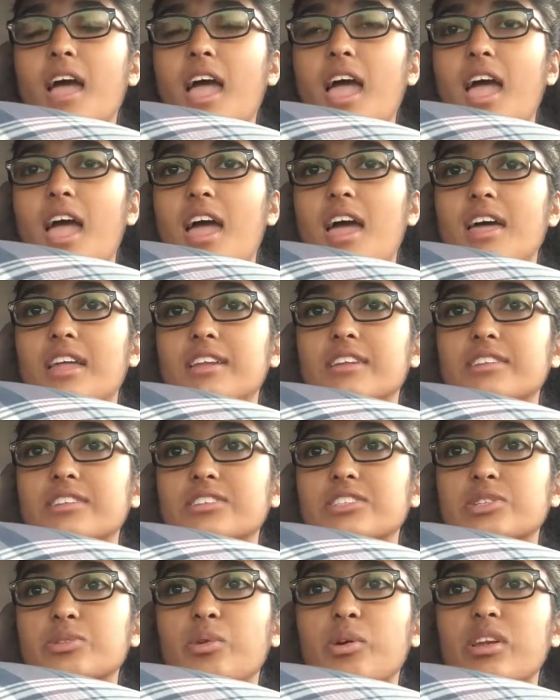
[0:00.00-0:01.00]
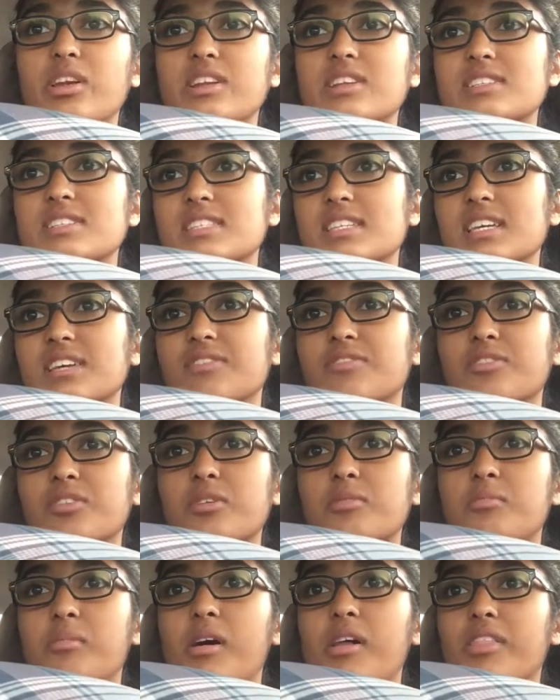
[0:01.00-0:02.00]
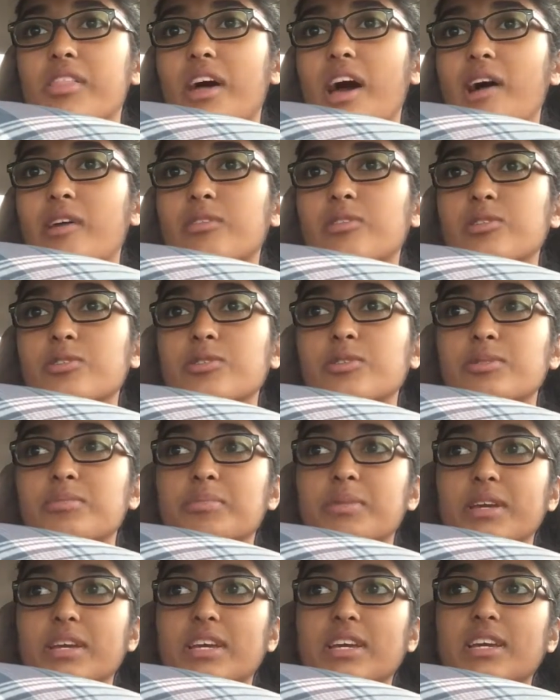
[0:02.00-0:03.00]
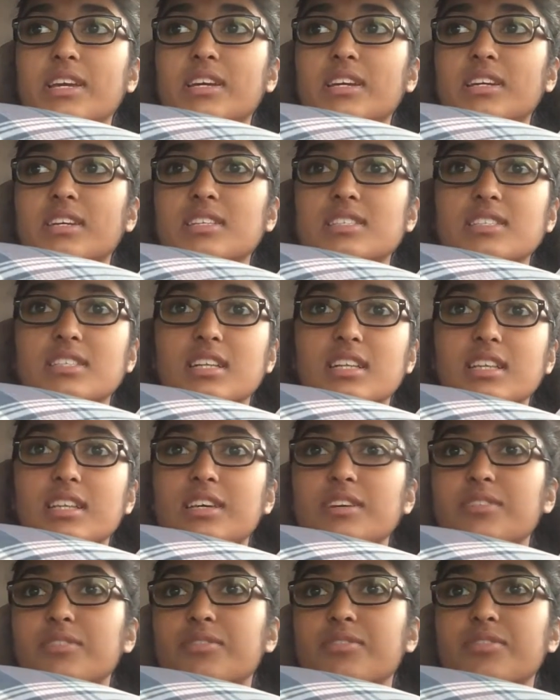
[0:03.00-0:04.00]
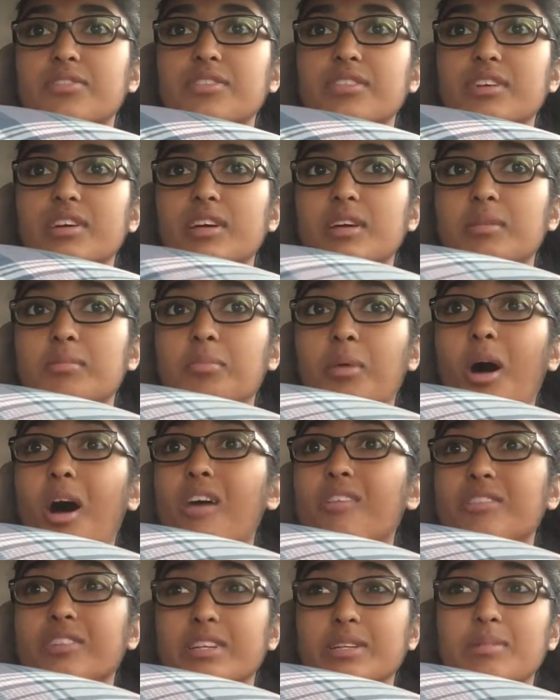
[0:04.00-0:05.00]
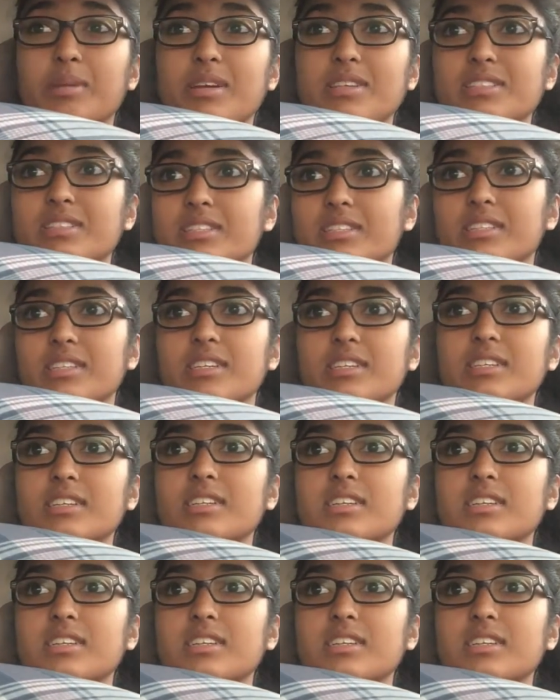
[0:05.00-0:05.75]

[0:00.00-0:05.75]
And she wanted to see for a month how it would be to live in poverty, basically.